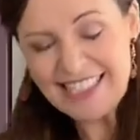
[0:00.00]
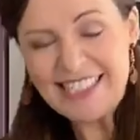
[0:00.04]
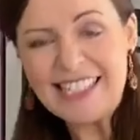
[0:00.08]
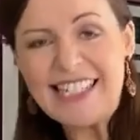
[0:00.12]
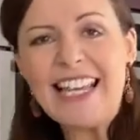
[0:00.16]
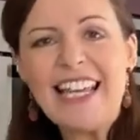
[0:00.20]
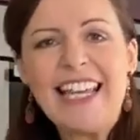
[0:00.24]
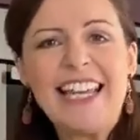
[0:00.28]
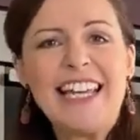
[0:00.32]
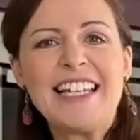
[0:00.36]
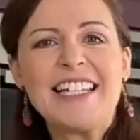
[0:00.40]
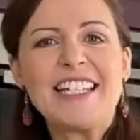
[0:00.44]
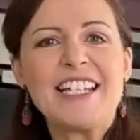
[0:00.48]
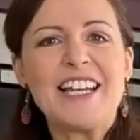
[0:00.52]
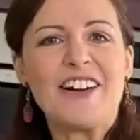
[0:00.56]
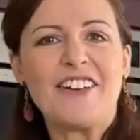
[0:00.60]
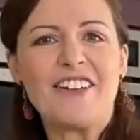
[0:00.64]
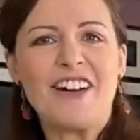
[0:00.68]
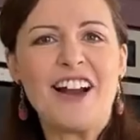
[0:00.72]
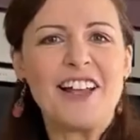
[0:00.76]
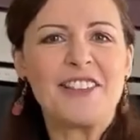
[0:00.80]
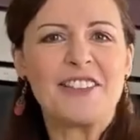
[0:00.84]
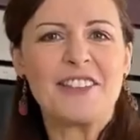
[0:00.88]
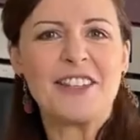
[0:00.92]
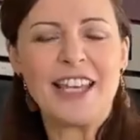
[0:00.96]
Easier
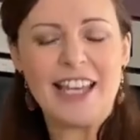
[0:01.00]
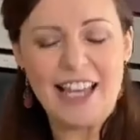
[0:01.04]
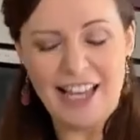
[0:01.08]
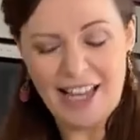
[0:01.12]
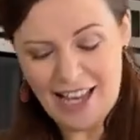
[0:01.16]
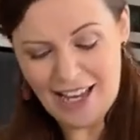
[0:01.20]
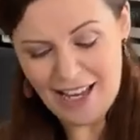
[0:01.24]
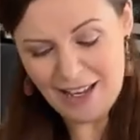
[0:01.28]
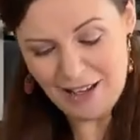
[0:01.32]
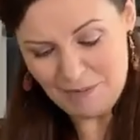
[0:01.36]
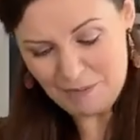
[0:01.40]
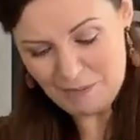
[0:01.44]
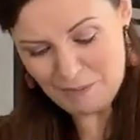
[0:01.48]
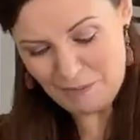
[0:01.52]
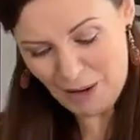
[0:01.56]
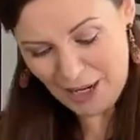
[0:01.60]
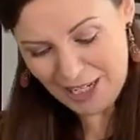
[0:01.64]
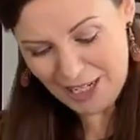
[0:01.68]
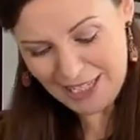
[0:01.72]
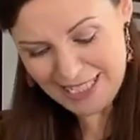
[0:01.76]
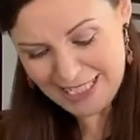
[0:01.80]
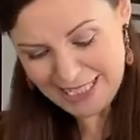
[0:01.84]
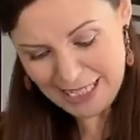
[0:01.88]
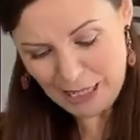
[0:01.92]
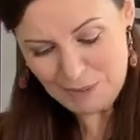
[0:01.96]
on the
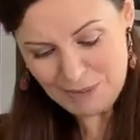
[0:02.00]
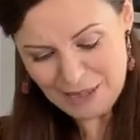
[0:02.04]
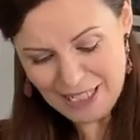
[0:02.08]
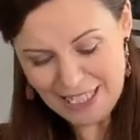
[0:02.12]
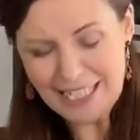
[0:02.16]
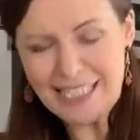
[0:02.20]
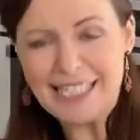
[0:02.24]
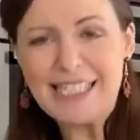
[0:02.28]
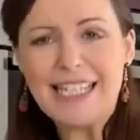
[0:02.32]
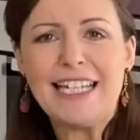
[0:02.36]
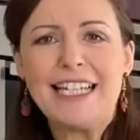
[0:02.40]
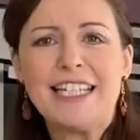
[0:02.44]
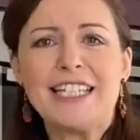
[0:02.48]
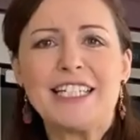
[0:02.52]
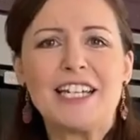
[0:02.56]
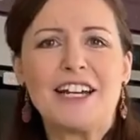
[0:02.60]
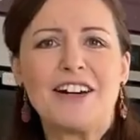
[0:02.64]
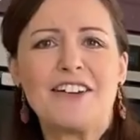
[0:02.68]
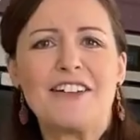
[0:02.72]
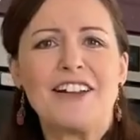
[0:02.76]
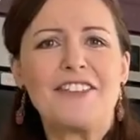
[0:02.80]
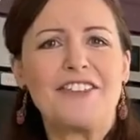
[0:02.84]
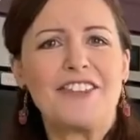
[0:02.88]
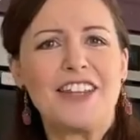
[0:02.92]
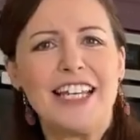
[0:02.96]
biceps and it's easier
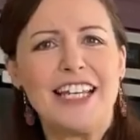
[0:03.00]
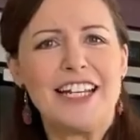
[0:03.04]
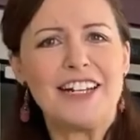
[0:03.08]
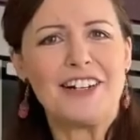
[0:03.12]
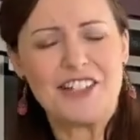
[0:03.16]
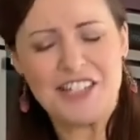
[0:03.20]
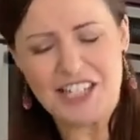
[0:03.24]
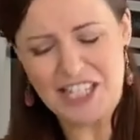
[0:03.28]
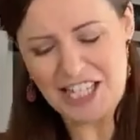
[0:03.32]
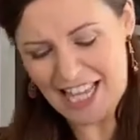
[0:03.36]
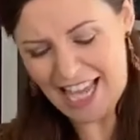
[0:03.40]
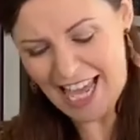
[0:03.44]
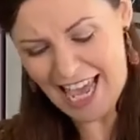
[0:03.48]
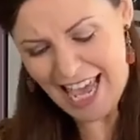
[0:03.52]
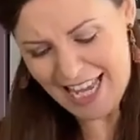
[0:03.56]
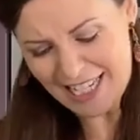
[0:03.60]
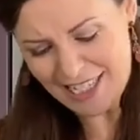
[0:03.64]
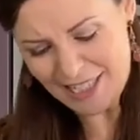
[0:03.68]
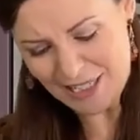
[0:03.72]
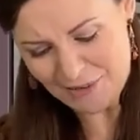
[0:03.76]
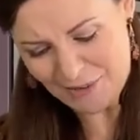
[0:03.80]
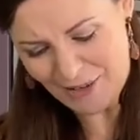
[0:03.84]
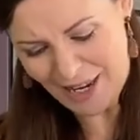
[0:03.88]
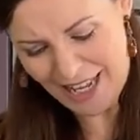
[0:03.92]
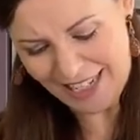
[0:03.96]
on the ears and the head as
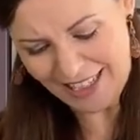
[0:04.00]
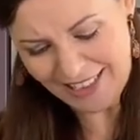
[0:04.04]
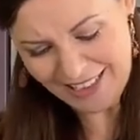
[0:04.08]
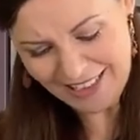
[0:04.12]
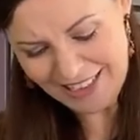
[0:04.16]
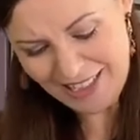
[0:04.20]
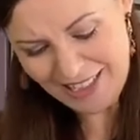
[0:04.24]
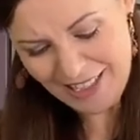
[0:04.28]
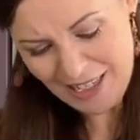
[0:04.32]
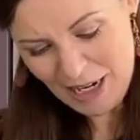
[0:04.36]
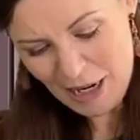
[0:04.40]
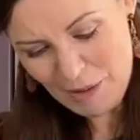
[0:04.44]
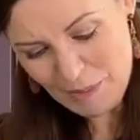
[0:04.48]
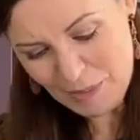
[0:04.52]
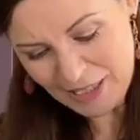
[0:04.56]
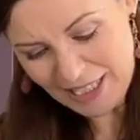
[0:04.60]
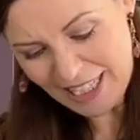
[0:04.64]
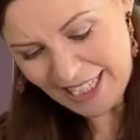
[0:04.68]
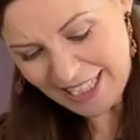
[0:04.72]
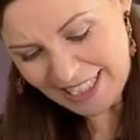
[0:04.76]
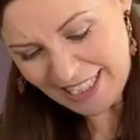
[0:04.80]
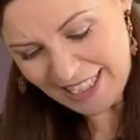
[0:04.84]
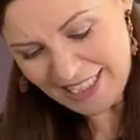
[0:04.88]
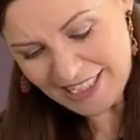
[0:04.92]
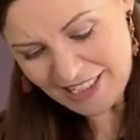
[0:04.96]
well. But that
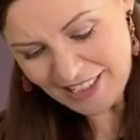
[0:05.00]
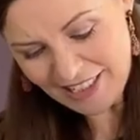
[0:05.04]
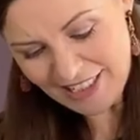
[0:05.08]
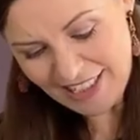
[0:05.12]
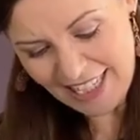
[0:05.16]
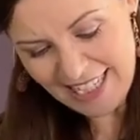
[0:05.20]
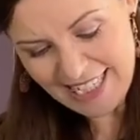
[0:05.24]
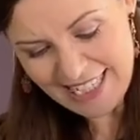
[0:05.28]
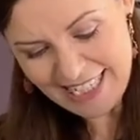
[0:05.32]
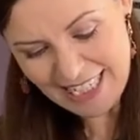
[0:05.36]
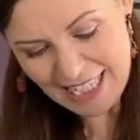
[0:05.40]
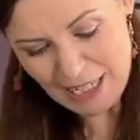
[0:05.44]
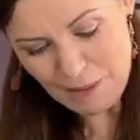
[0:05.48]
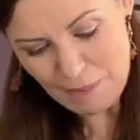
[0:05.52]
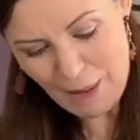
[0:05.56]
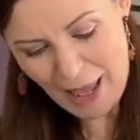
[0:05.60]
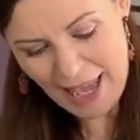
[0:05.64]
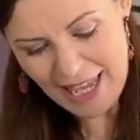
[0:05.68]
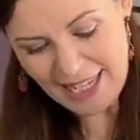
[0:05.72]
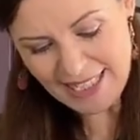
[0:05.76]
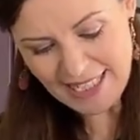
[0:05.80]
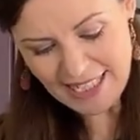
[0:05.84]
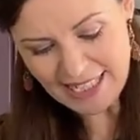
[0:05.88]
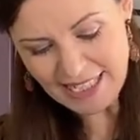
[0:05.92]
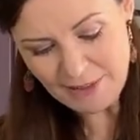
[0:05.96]
gets you a nice little
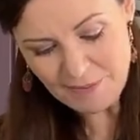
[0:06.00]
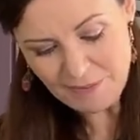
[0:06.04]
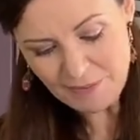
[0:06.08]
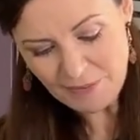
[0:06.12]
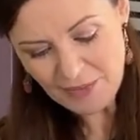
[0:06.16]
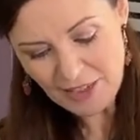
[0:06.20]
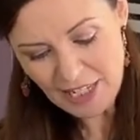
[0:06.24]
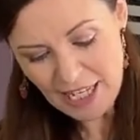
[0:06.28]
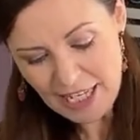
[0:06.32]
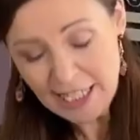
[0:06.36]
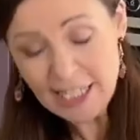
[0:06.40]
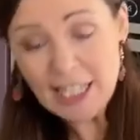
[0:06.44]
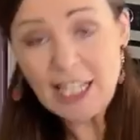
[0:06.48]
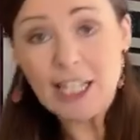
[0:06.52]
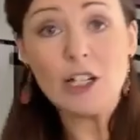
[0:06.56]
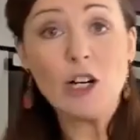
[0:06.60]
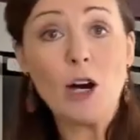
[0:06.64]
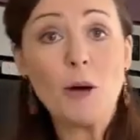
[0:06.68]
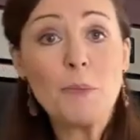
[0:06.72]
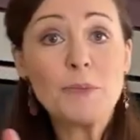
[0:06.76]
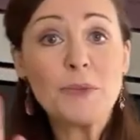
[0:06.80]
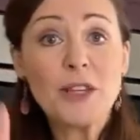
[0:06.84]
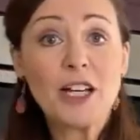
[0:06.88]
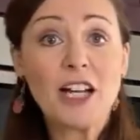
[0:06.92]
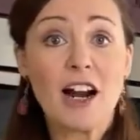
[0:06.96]
paste. You can
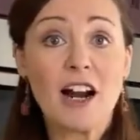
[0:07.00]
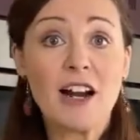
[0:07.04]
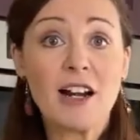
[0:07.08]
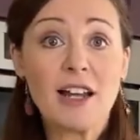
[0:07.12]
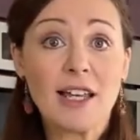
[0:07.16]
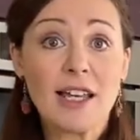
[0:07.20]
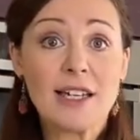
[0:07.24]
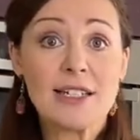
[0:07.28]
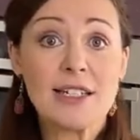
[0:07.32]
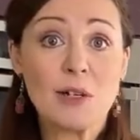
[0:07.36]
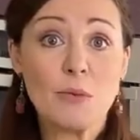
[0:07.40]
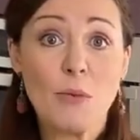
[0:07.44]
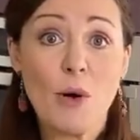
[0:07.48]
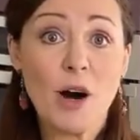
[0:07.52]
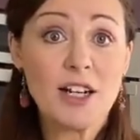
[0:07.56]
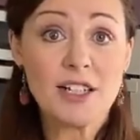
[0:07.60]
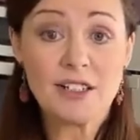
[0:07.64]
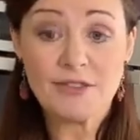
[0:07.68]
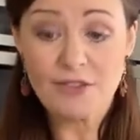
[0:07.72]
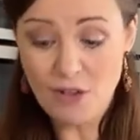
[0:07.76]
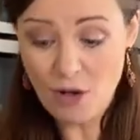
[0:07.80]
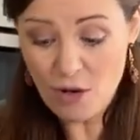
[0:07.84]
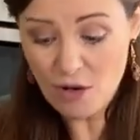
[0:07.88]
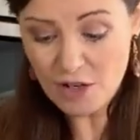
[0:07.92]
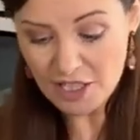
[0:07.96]
up the garlic as you want. Of
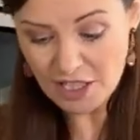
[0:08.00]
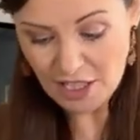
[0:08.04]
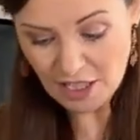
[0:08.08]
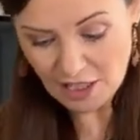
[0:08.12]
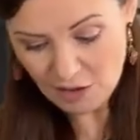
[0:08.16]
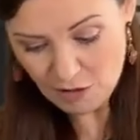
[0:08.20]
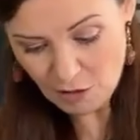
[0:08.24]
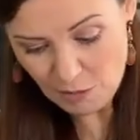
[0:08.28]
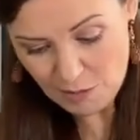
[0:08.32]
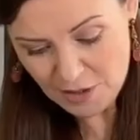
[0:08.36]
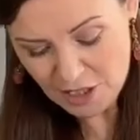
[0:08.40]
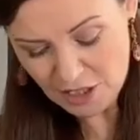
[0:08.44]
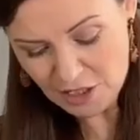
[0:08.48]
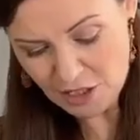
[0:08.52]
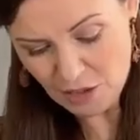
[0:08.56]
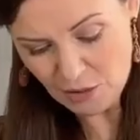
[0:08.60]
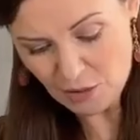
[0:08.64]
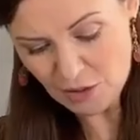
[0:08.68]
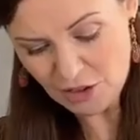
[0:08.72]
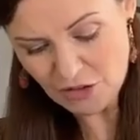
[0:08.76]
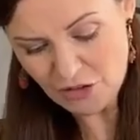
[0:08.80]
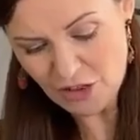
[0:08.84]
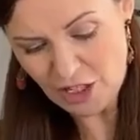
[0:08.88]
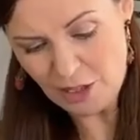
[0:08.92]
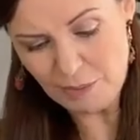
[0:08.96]
course you can go up to 2 or
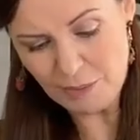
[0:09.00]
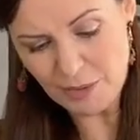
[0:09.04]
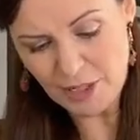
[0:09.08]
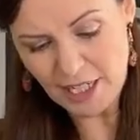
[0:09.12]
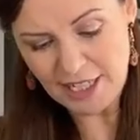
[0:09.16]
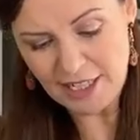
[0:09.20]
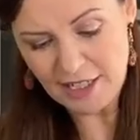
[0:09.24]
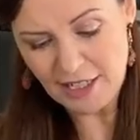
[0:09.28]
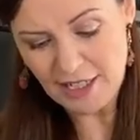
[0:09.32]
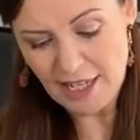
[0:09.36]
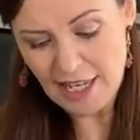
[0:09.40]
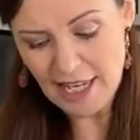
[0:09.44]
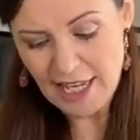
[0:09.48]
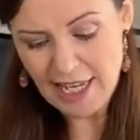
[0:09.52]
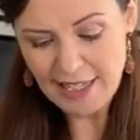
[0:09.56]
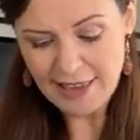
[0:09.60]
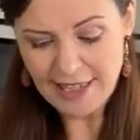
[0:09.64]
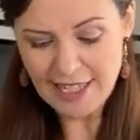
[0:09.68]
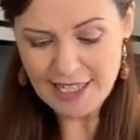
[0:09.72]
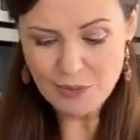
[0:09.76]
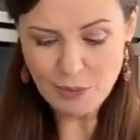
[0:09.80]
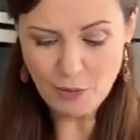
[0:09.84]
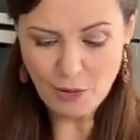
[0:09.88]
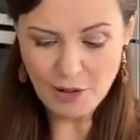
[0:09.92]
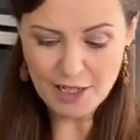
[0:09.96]
3, but
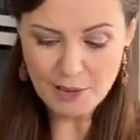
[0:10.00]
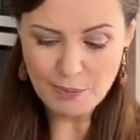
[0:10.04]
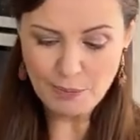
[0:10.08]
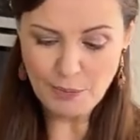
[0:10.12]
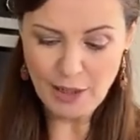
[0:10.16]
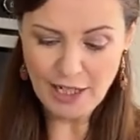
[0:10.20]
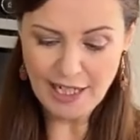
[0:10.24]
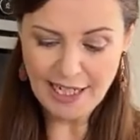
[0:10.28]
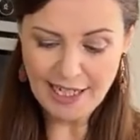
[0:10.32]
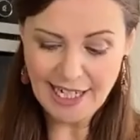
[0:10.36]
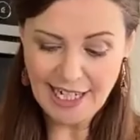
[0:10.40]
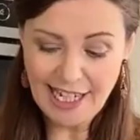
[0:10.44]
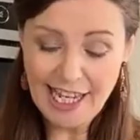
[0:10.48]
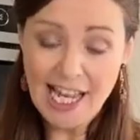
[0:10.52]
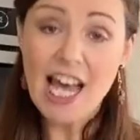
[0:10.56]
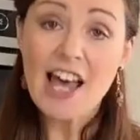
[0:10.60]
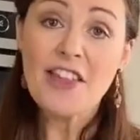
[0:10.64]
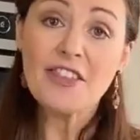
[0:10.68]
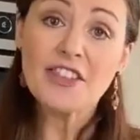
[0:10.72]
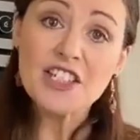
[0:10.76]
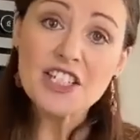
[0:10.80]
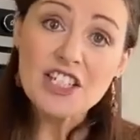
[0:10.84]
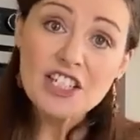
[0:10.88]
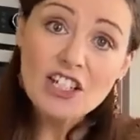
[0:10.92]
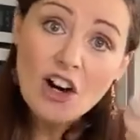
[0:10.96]
this works brilliantly. The
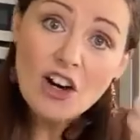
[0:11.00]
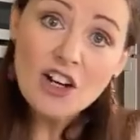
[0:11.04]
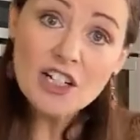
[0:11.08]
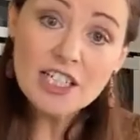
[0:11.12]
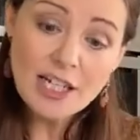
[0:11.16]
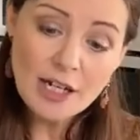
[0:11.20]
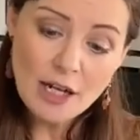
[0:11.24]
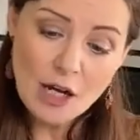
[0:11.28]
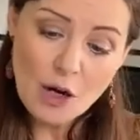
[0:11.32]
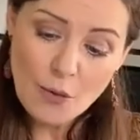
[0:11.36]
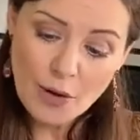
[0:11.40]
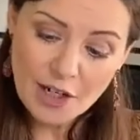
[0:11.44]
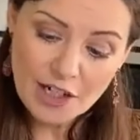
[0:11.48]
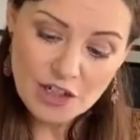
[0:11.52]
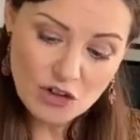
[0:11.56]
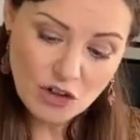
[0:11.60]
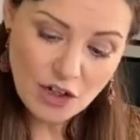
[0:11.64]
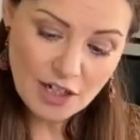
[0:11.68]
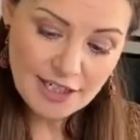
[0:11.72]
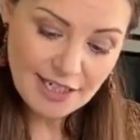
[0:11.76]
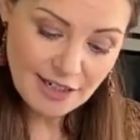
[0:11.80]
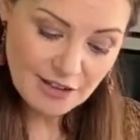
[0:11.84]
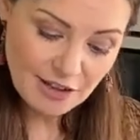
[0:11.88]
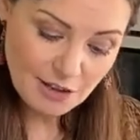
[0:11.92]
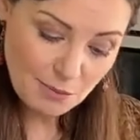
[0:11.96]
salt, when it draws
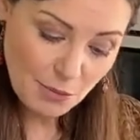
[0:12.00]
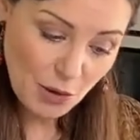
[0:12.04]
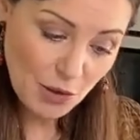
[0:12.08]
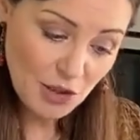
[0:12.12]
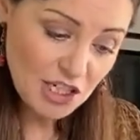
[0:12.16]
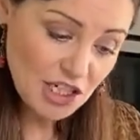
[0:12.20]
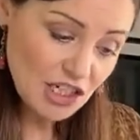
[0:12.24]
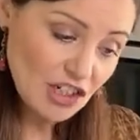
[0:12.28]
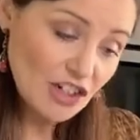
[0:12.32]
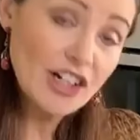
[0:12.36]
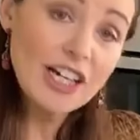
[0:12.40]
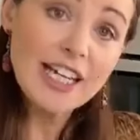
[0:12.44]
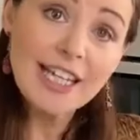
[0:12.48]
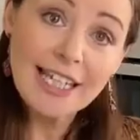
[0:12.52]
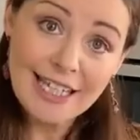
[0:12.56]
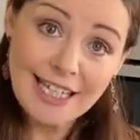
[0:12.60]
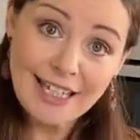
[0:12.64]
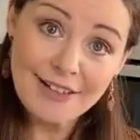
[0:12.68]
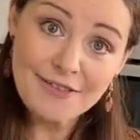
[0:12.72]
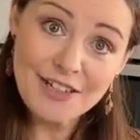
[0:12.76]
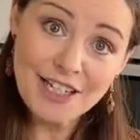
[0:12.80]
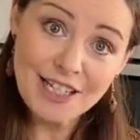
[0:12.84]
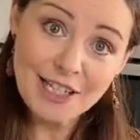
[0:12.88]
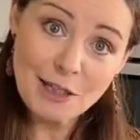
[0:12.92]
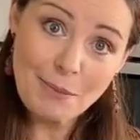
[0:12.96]
out the moisture, gives
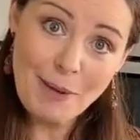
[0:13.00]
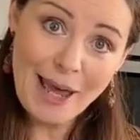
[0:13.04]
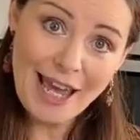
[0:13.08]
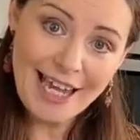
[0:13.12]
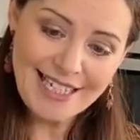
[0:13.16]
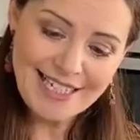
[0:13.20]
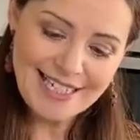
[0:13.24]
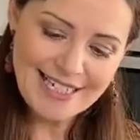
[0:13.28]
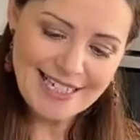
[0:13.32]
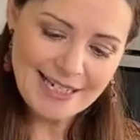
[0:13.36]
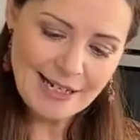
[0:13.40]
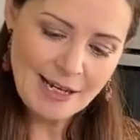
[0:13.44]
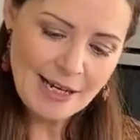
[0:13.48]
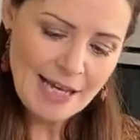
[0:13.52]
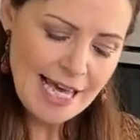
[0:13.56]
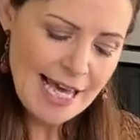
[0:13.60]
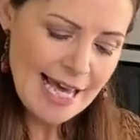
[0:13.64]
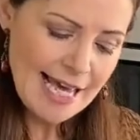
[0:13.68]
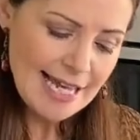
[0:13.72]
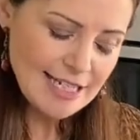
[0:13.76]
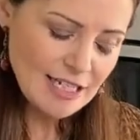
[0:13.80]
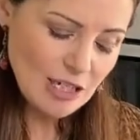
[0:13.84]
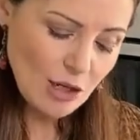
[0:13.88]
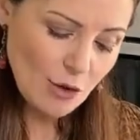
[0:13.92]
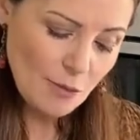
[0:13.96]
you the paste.
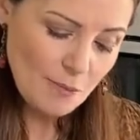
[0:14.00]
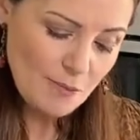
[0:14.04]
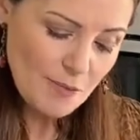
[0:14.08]
So